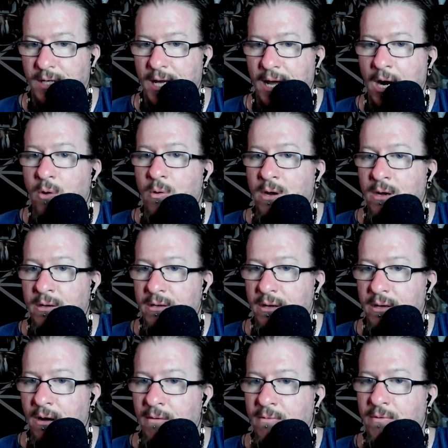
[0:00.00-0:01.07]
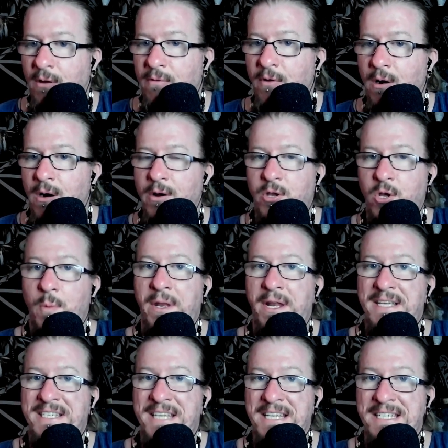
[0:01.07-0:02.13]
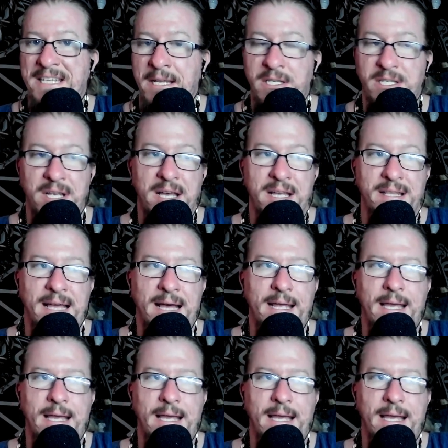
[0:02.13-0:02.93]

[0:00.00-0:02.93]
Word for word: era of, sensitive. of our human existence that,